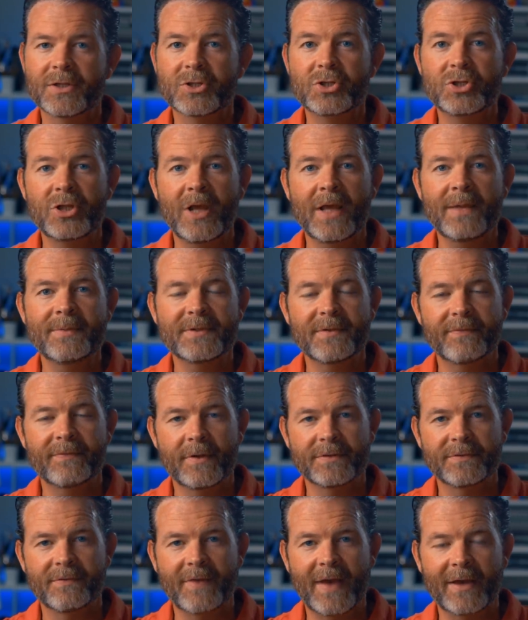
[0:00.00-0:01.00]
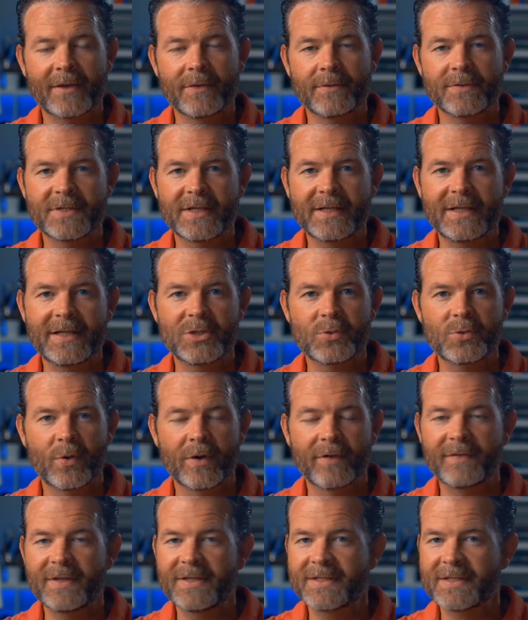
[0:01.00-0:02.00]
the shapes of those values in each
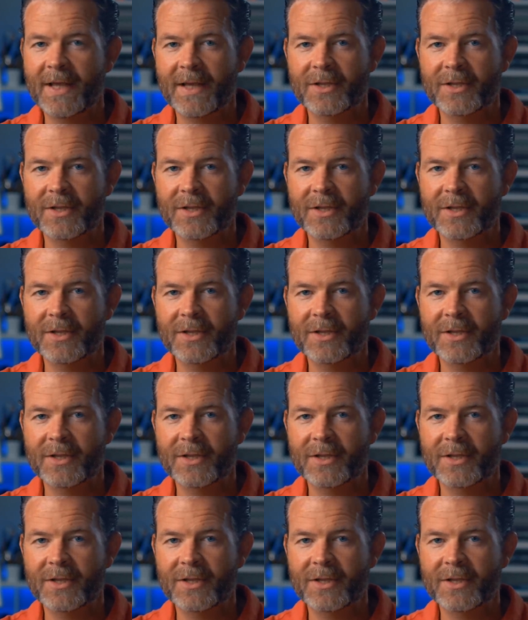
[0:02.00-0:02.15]
one of these